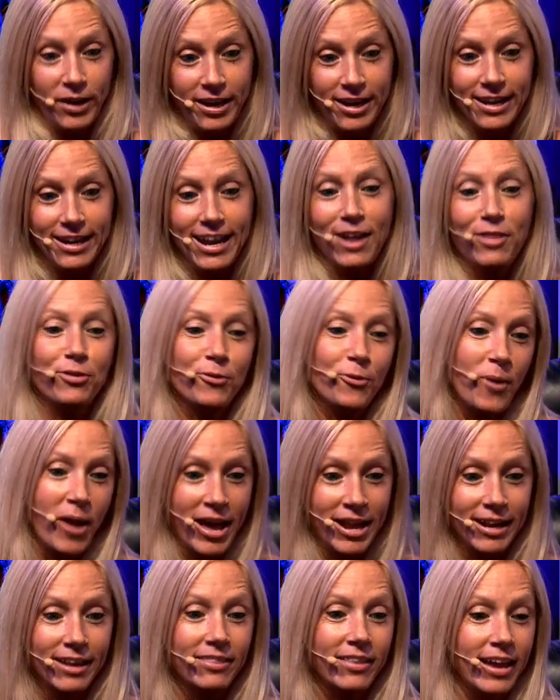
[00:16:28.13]
can get through
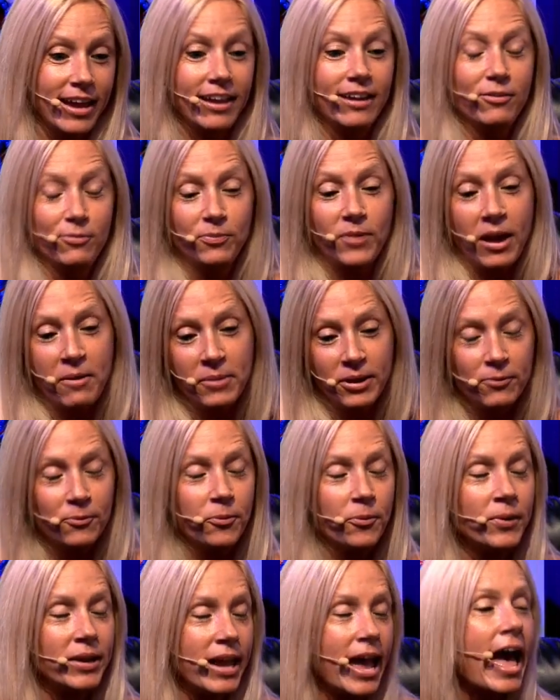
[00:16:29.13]
anything, I mean,
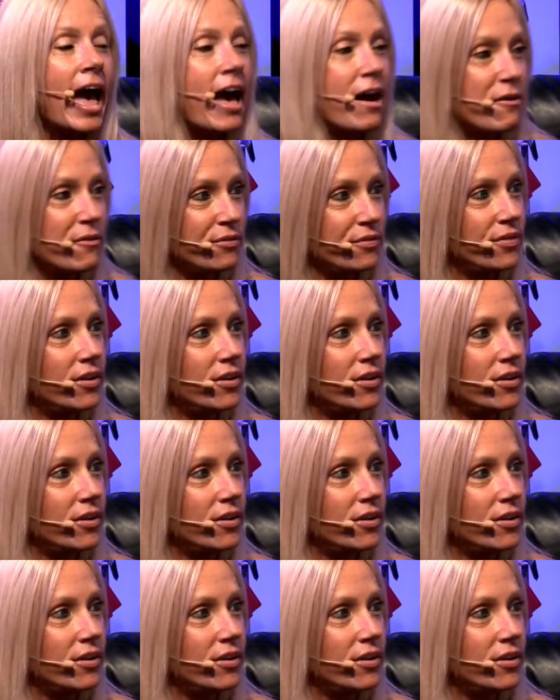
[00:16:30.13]
we have.